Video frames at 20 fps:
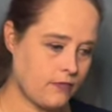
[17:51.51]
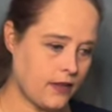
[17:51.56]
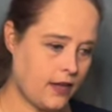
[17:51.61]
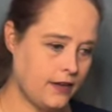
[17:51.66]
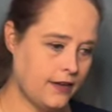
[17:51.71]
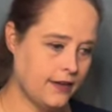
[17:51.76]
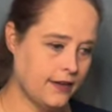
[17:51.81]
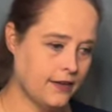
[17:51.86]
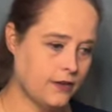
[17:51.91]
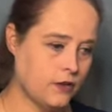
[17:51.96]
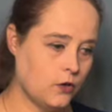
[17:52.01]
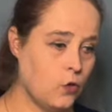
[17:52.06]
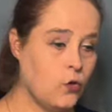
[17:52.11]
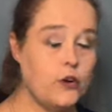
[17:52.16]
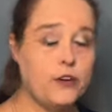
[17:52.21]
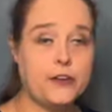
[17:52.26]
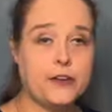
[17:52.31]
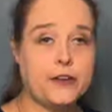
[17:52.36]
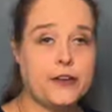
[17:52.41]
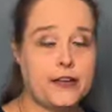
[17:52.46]
uh, or
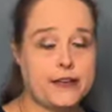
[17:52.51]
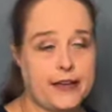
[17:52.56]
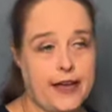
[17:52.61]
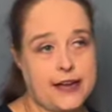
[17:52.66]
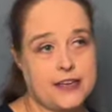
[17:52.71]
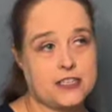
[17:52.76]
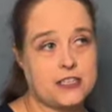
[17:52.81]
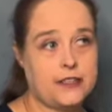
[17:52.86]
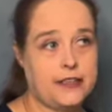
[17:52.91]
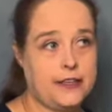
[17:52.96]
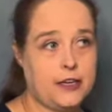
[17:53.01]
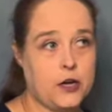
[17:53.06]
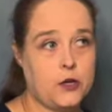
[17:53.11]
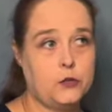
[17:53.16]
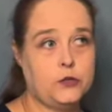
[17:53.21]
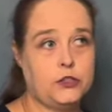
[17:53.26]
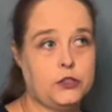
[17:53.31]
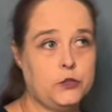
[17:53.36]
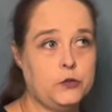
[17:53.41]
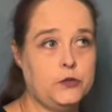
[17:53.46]
you can actually go
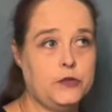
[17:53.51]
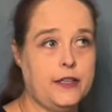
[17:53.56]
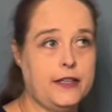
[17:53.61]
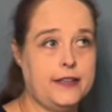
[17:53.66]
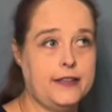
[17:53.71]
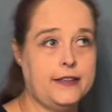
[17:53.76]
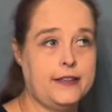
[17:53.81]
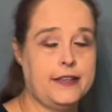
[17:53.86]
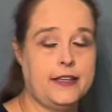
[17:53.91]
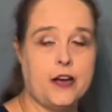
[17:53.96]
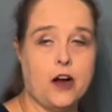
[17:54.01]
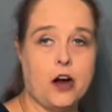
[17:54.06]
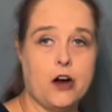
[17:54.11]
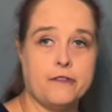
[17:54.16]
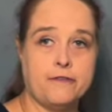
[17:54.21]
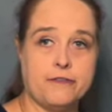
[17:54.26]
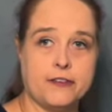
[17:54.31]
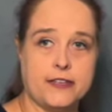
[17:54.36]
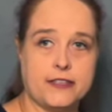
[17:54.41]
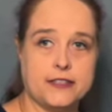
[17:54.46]
to the, the
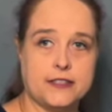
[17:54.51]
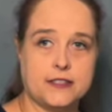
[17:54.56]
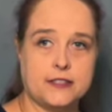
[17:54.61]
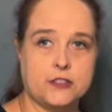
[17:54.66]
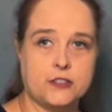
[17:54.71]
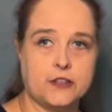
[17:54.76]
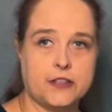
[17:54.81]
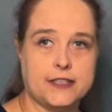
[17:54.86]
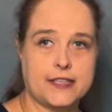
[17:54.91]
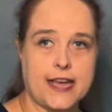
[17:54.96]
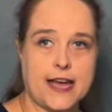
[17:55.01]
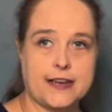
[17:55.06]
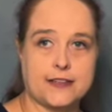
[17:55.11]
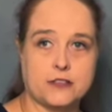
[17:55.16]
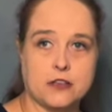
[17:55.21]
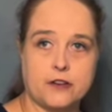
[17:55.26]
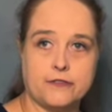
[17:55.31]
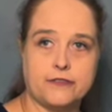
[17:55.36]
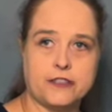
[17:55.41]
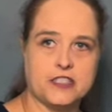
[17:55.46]
office, to the tax
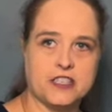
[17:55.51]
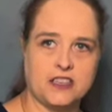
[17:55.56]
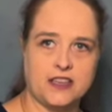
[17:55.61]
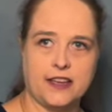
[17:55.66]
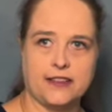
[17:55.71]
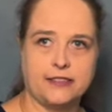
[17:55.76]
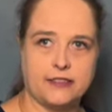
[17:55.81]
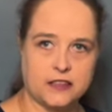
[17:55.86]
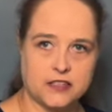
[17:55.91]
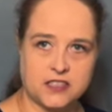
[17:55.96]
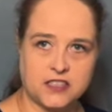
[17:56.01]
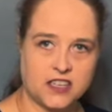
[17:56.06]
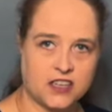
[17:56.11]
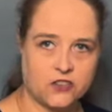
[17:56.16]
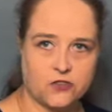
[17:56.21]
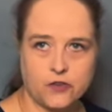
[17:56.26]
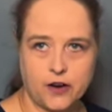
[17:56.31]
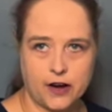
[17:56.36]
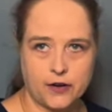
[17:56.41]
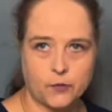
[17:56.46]
office and get that sticker
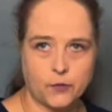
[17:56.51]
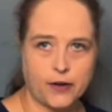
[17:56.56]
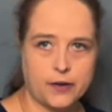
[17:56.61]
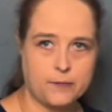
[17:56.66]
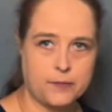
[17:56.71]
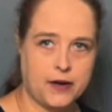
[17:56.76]
right away.